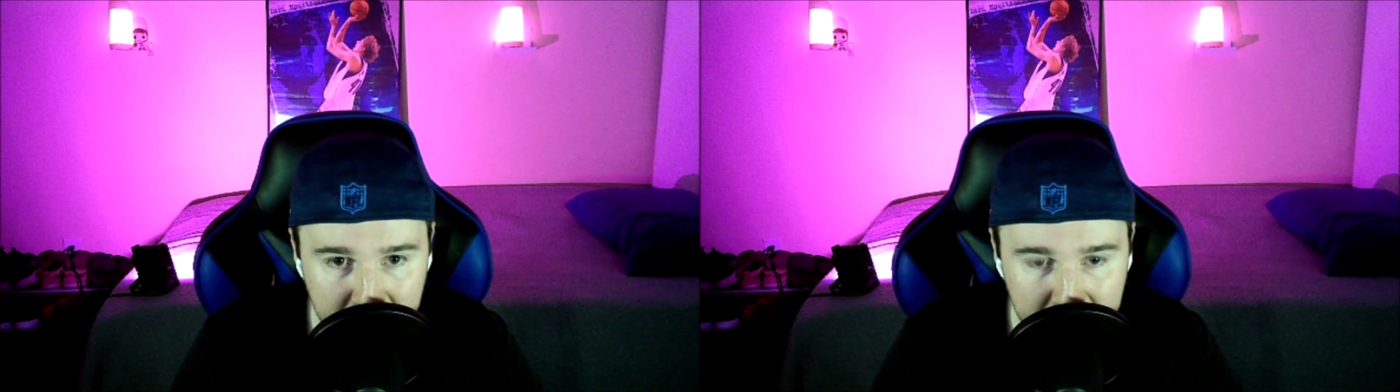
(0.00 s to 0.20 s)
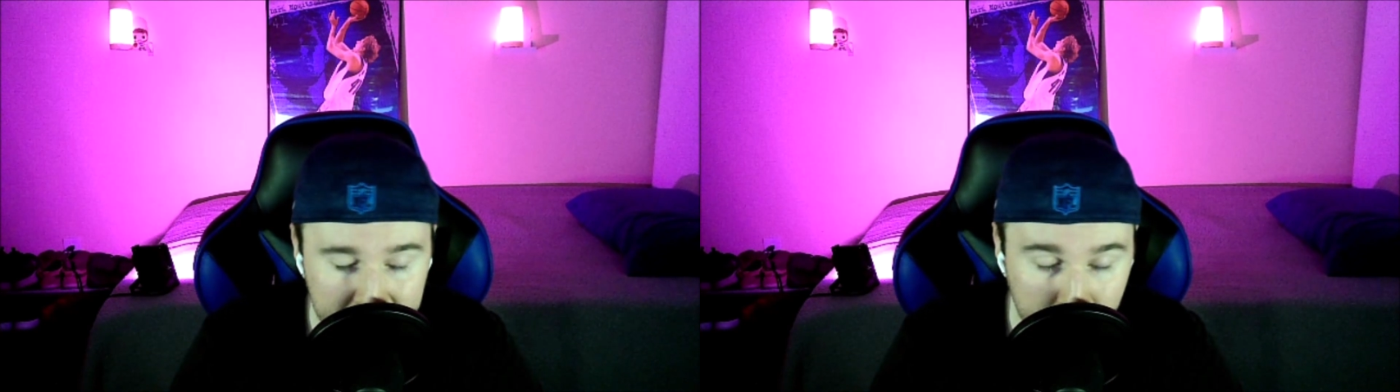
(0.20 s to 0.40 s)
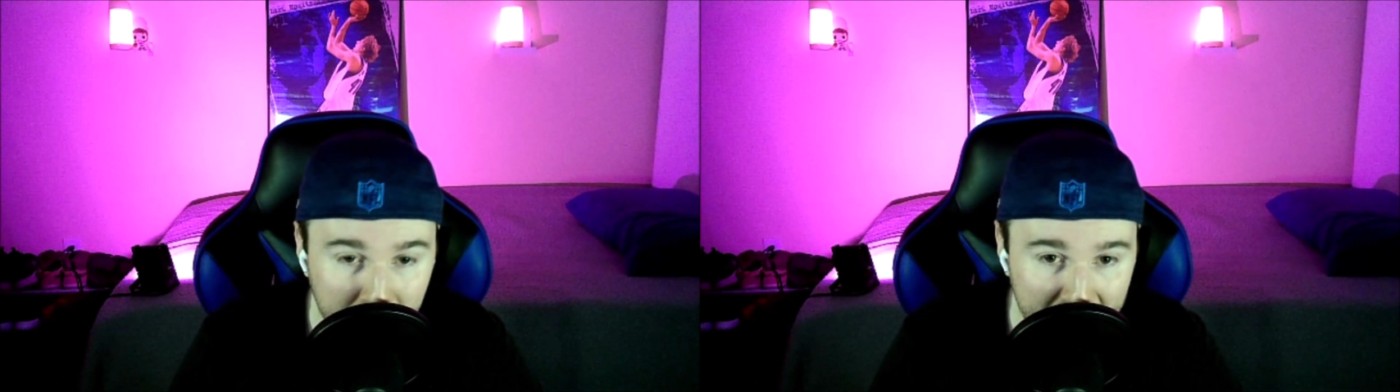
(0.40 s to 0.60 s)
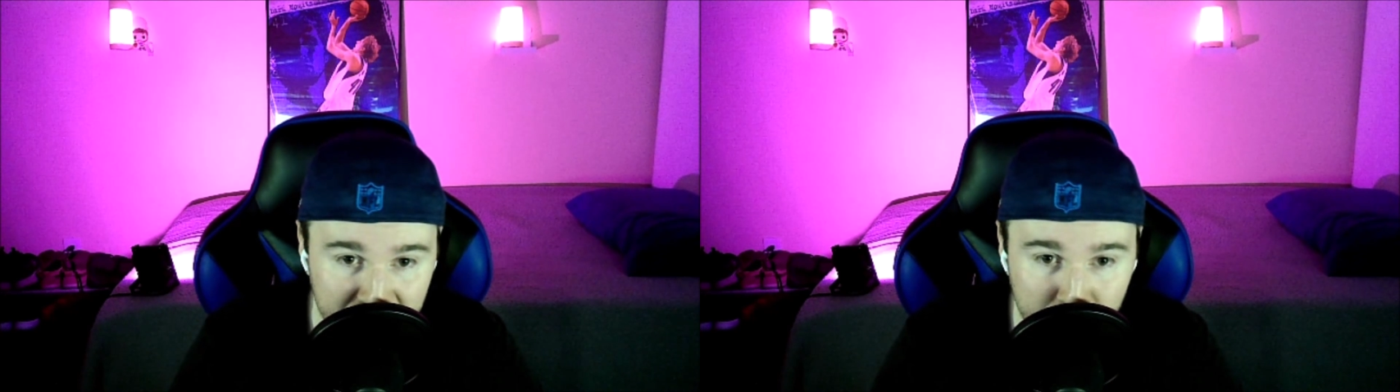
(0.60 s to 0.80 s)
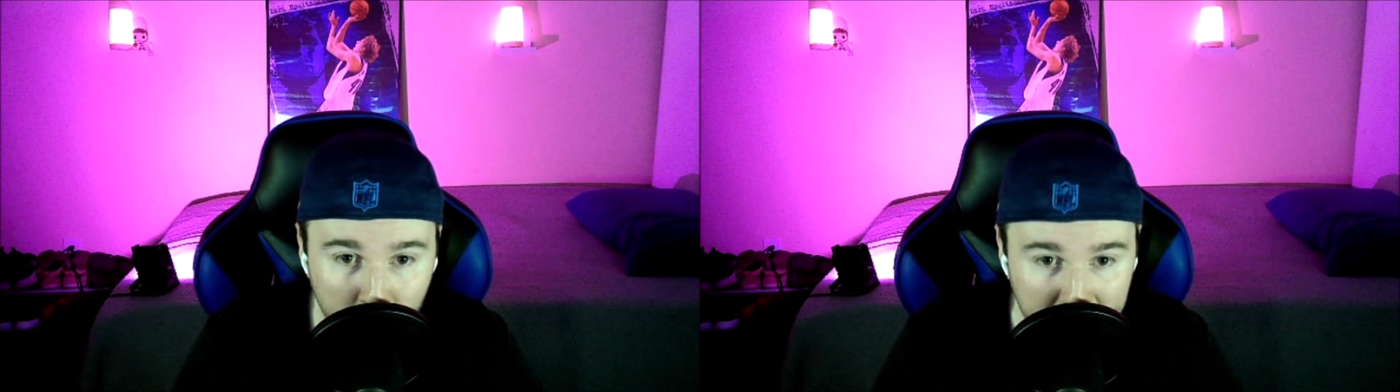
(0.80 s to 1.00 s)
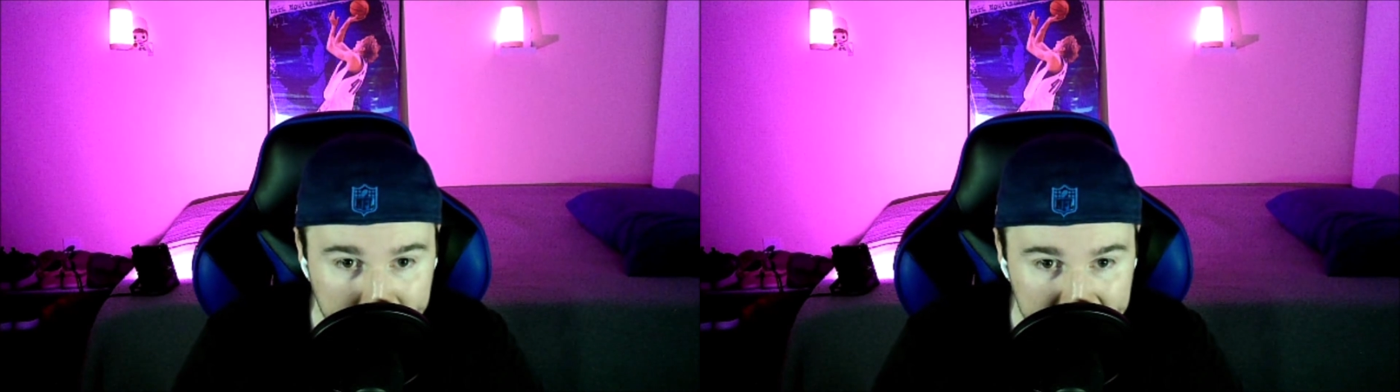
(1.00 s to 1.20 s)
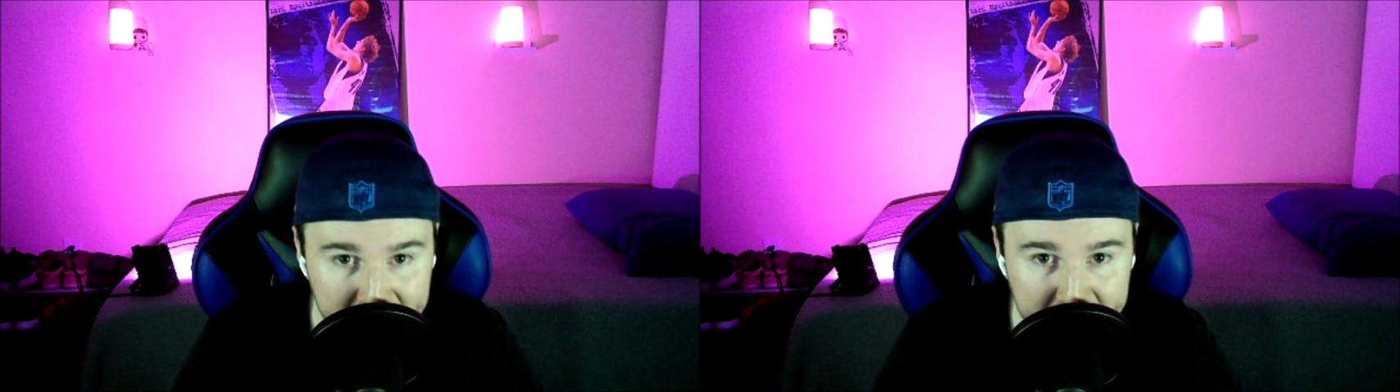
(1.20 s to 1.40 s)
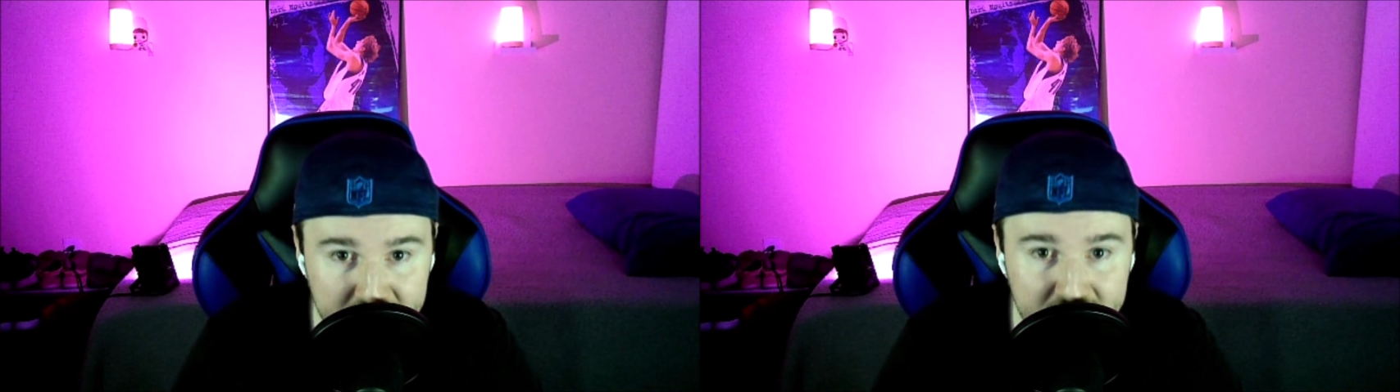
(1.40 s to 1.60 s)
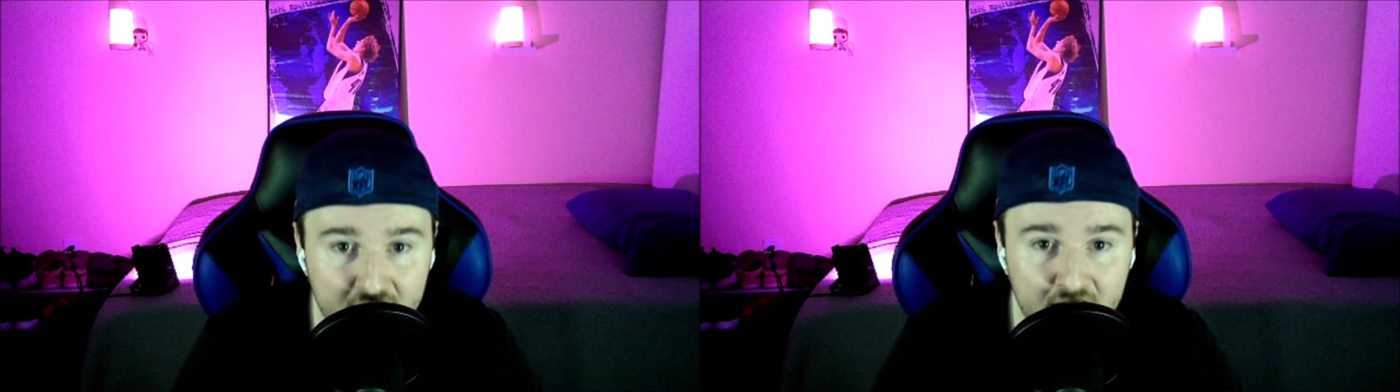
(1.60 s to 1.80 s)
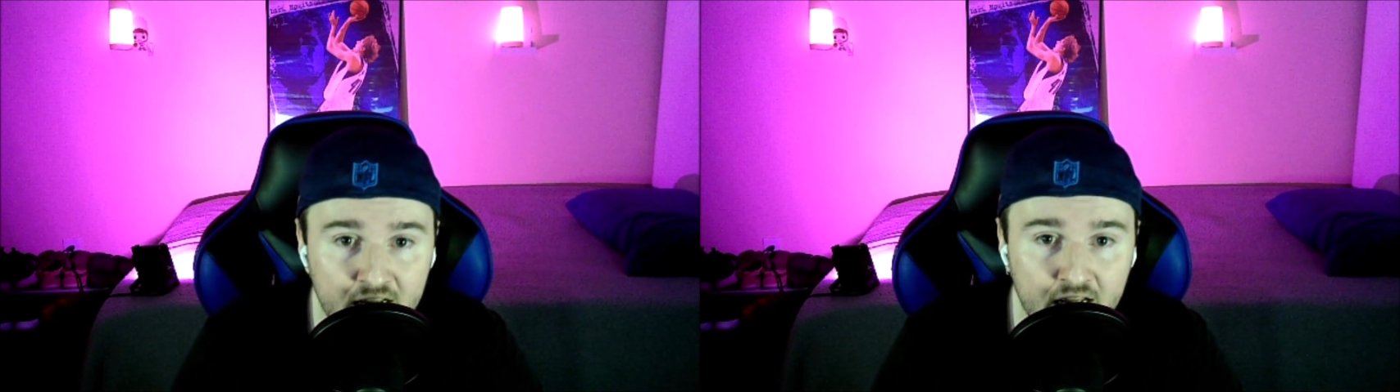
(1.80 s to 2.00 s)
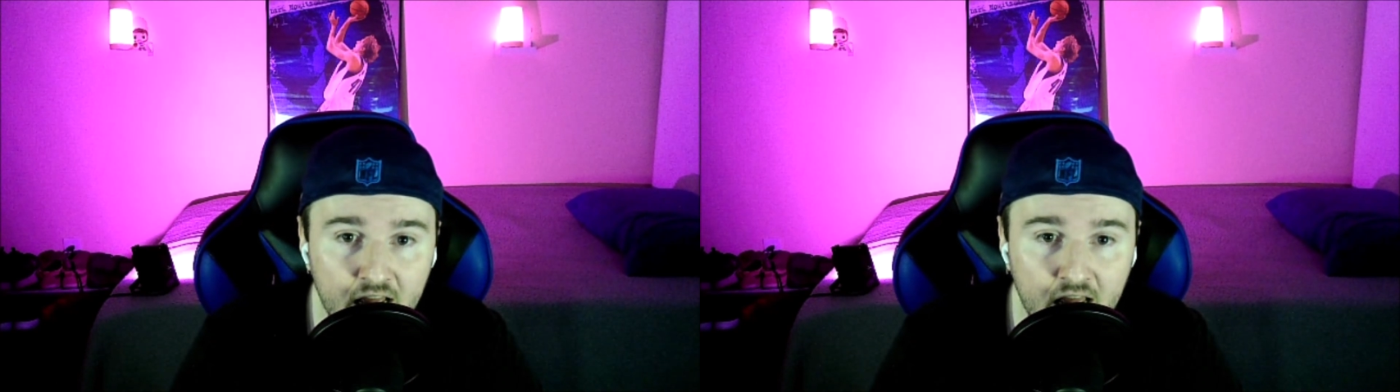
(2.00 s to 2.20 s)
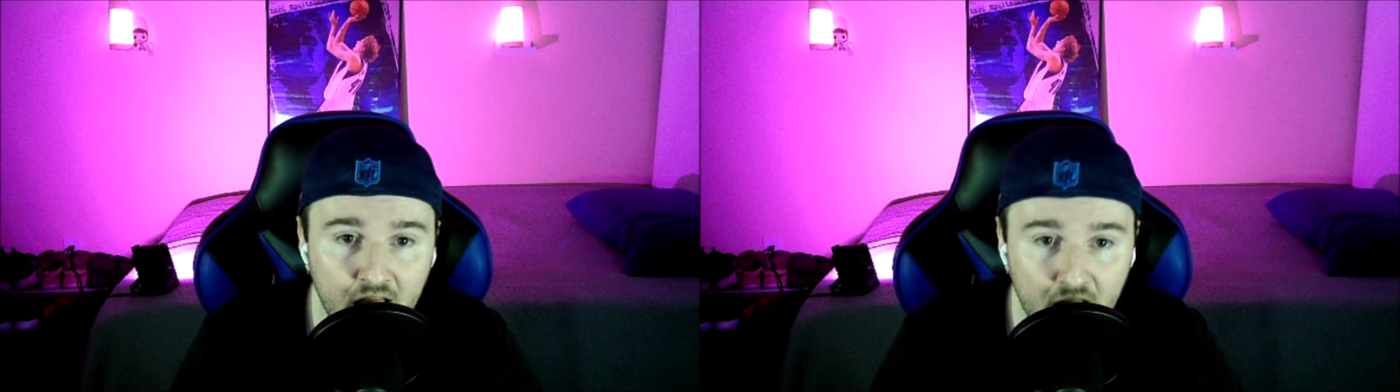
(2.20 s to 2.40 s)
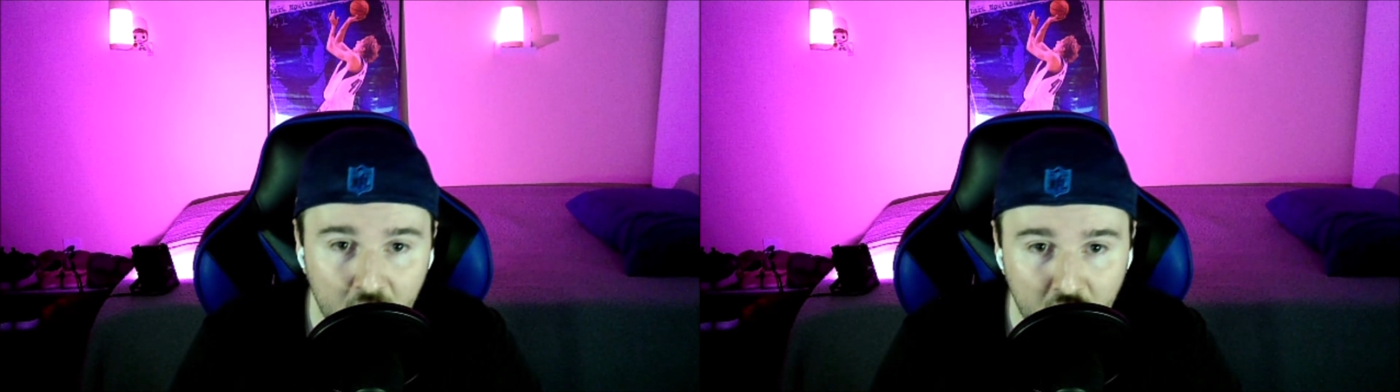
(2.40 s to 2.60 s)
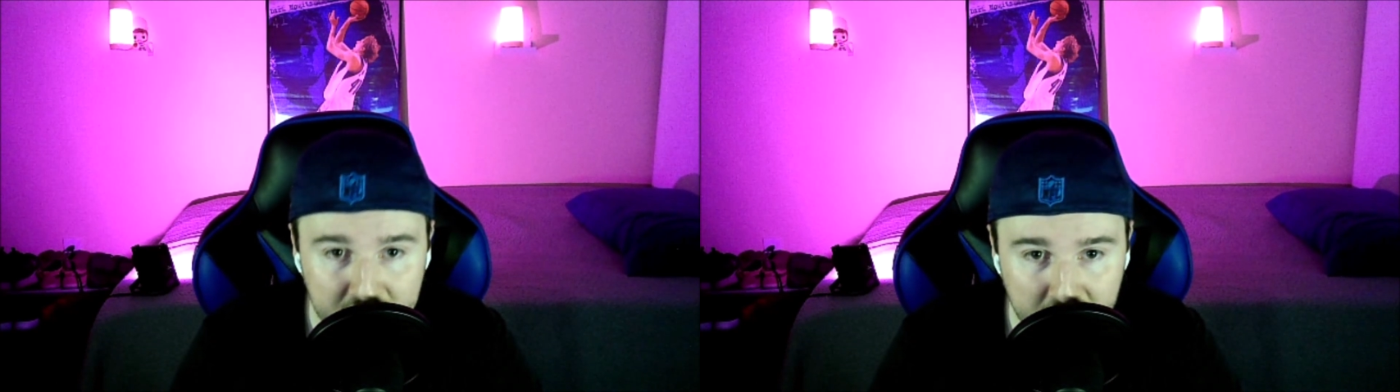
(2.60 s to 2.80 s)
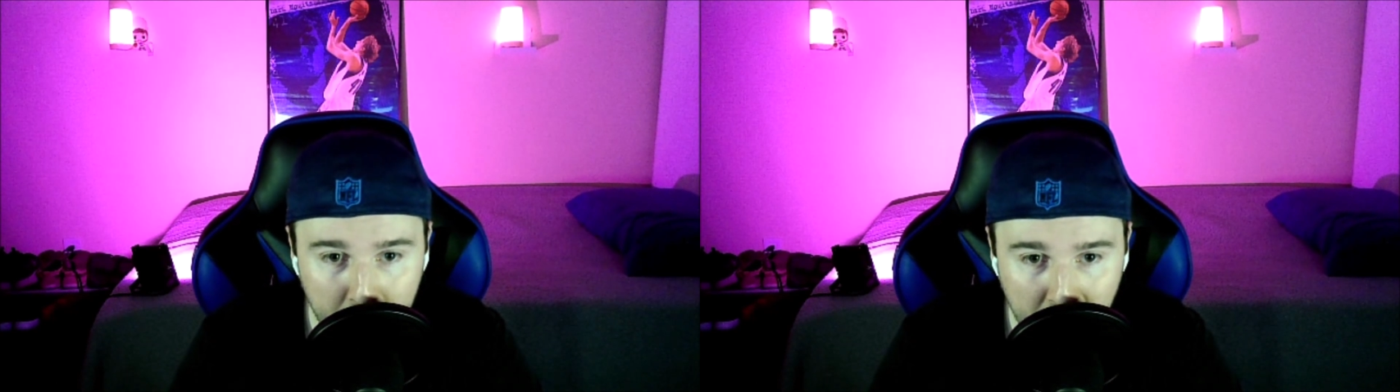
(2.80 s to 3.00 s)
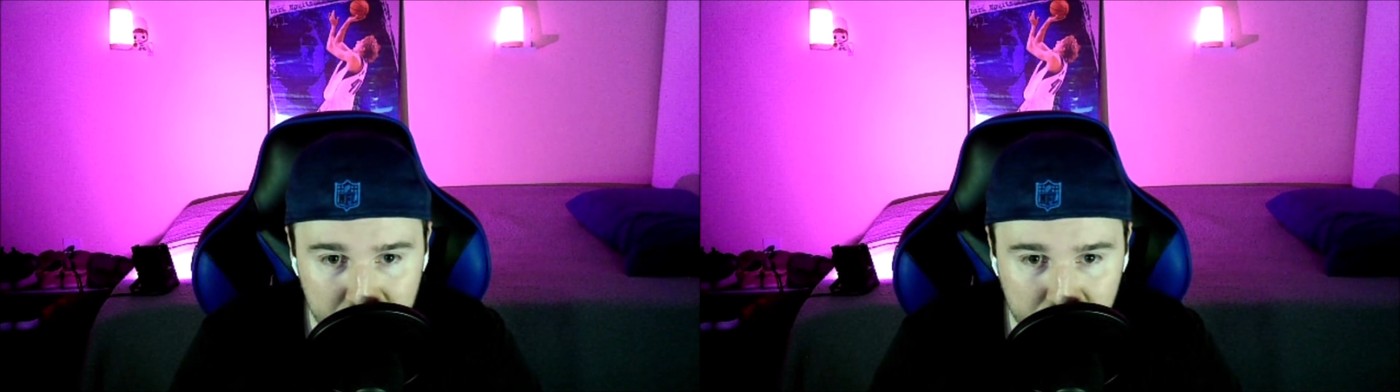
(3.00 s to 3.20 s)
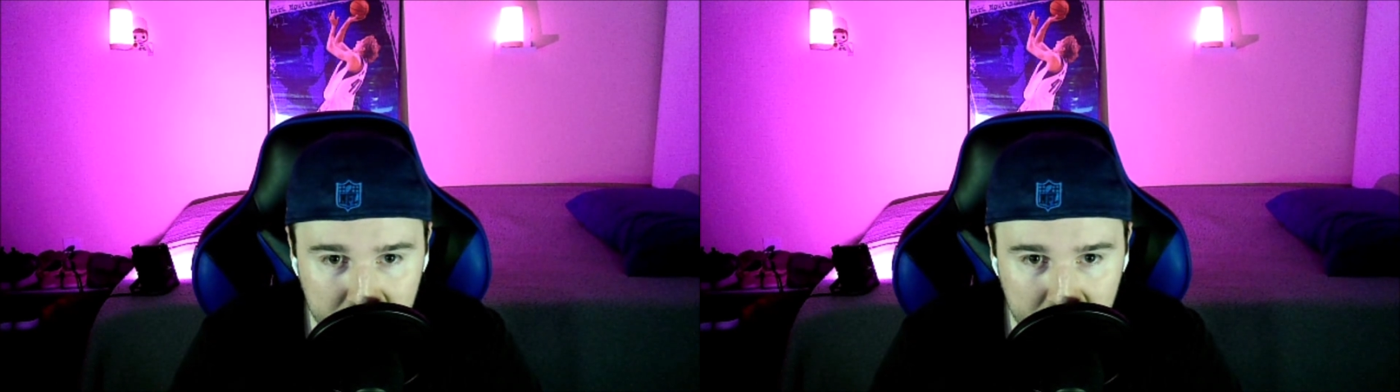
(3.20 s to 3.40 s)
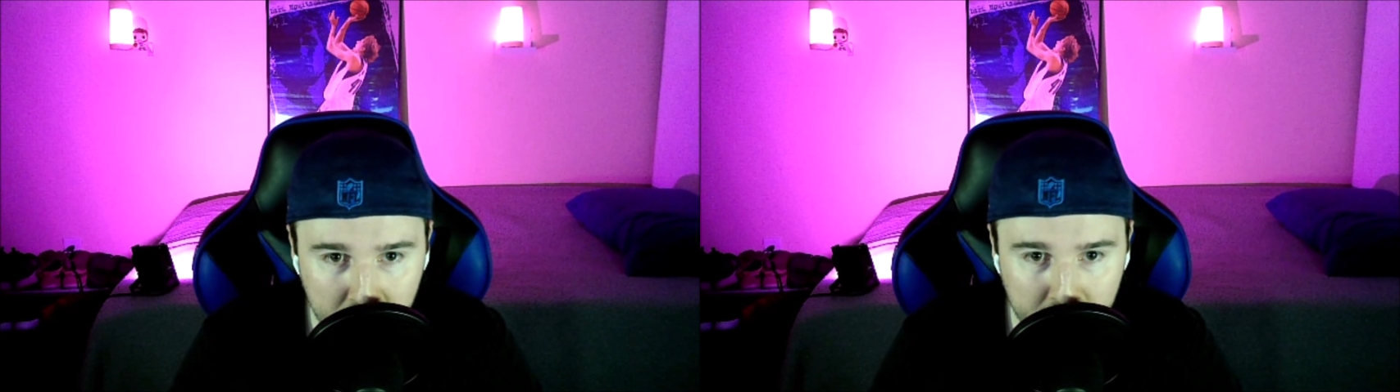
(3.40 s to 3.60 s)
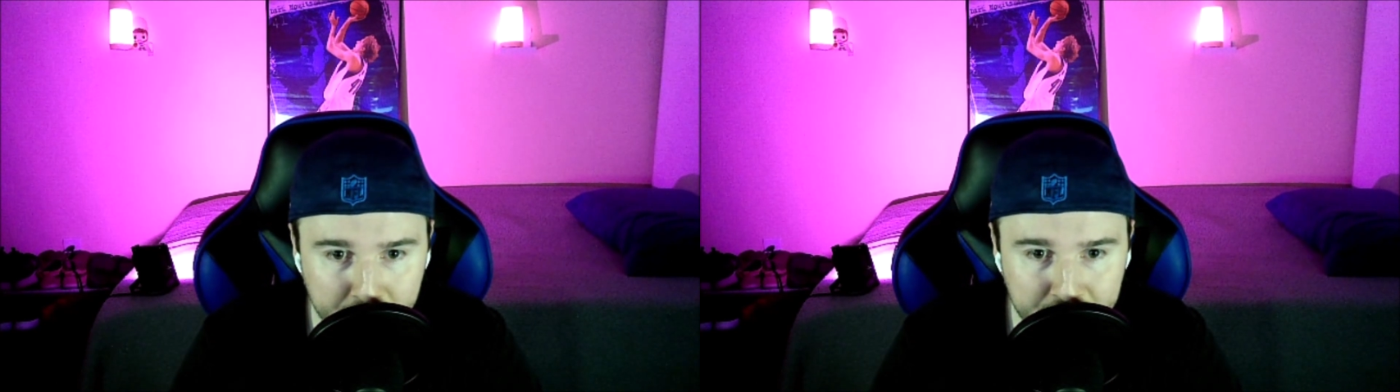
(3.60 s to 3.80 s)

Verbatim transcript: in their last 20 meetings. Montreal,